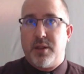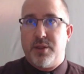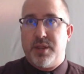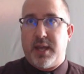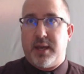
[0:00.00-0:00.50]

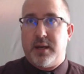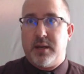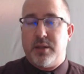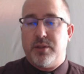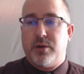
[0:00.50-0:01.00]
then
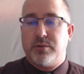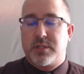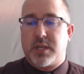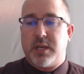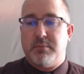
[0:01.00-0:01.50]
those
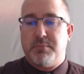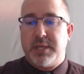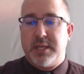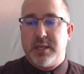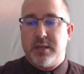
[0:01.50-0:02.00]
can
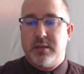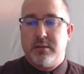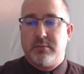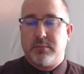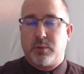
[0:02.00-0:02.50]
be
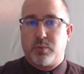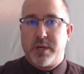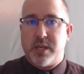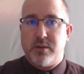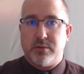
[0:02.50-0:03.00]

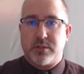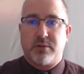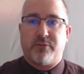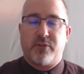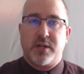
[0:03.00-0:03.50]
reused.
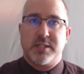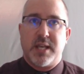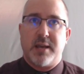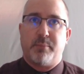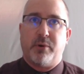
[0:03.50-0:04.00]
For
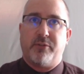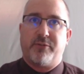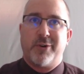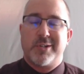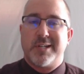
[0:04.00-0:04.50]
example,
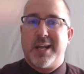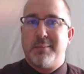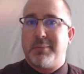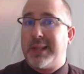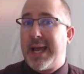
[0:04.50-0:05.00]
first
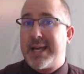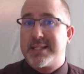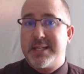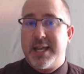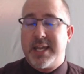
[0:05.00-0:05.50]
name,
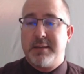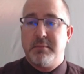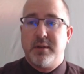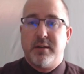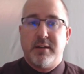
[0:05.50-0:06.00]
last name,
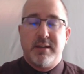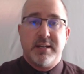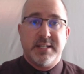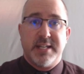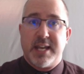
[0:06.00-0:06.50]

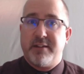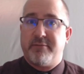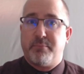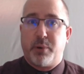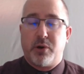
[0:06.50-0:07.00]
date
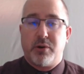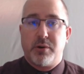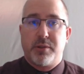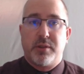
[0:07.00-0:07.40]
of birth,